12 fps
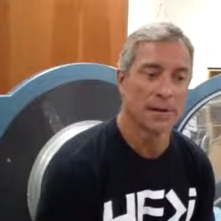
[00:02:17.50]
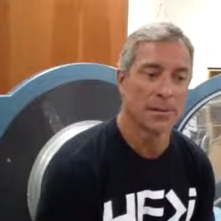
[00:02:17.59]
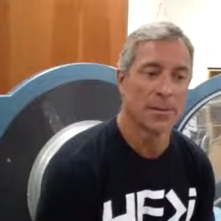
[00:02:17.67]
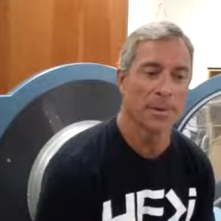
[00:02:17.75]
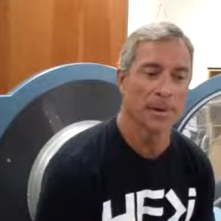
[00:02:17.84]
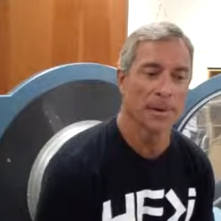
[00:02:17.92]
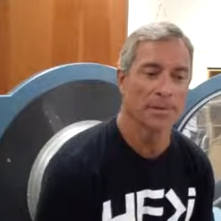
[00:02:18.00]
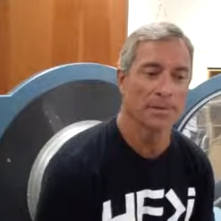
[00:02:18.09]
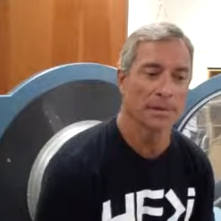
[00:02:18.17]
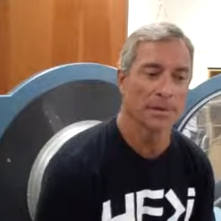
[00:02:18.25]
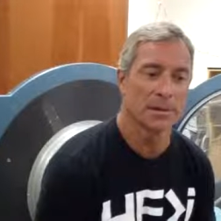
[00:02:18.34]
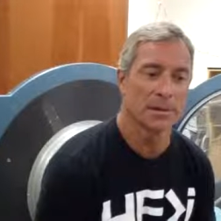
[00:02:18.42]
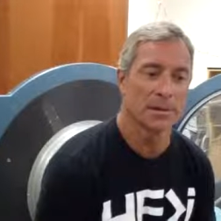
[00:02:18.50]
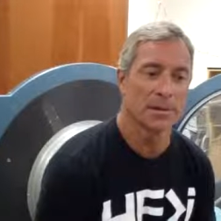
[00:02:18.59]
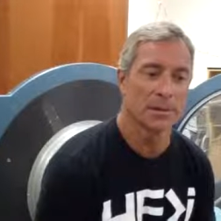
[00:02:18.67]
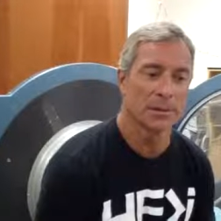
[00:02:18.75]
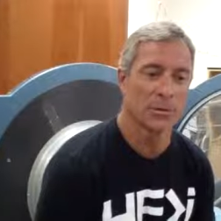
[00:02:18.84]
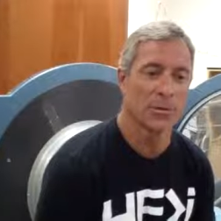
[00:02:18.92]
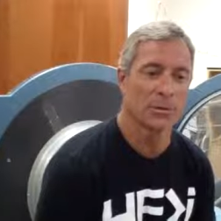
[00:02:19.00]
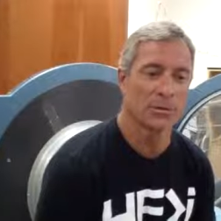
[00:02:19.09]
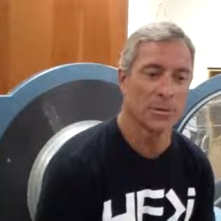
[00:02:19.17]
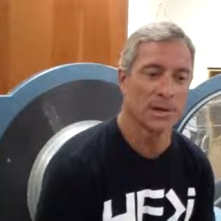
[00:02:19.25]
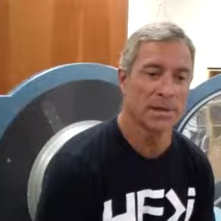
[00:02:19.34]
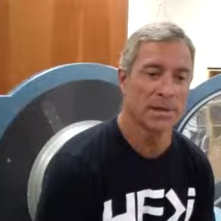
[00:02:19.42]
hyperbaric has
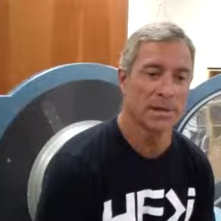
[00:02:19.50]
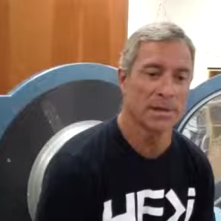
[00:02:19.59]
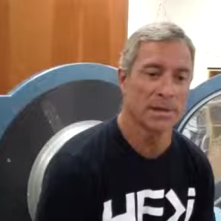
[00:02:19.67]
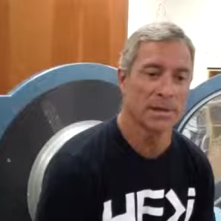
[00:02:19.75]
increased my